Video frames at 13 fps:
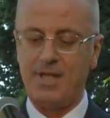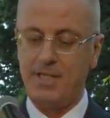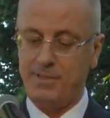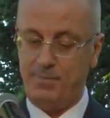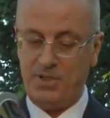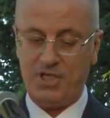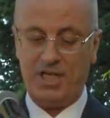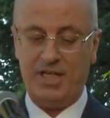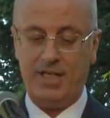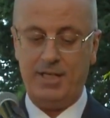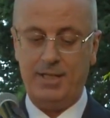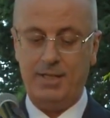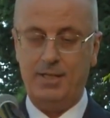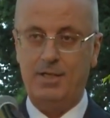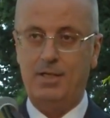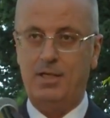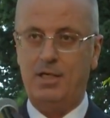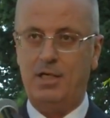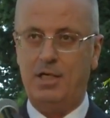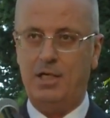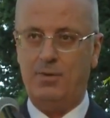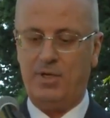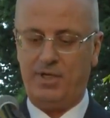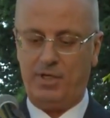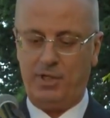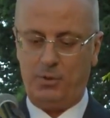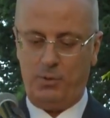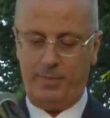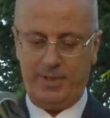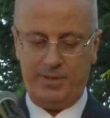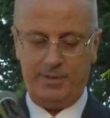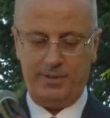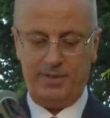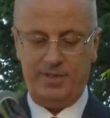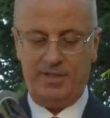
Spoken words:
especially our young women,